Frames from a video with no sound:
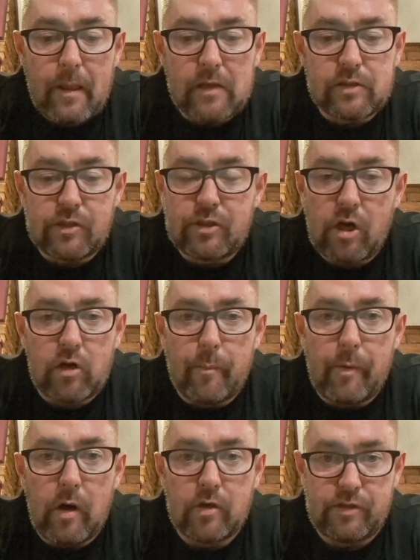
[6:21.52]
It's the chocolate
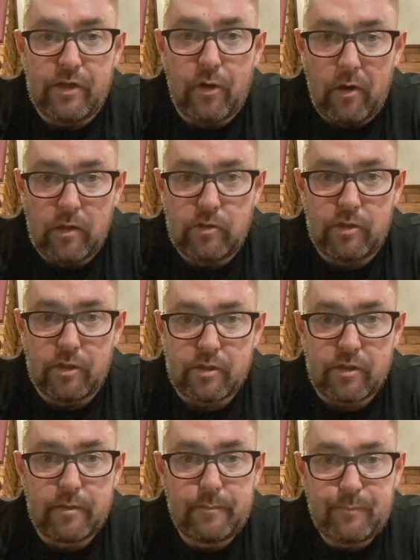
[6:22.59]
pods, the oils
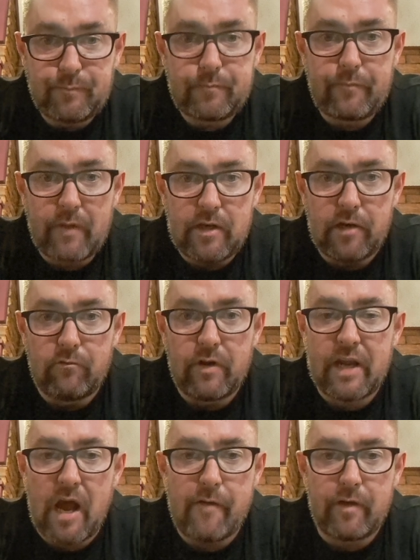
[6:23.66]
they
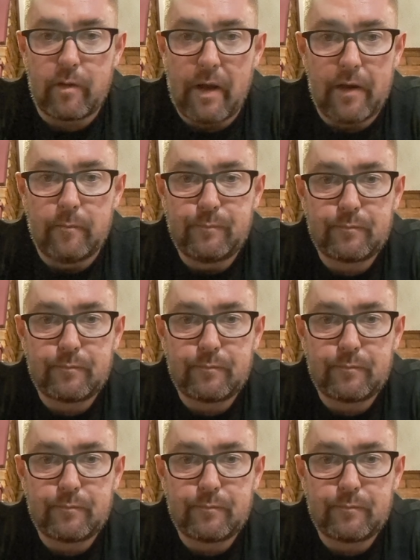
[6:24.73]
wreak havoc, man.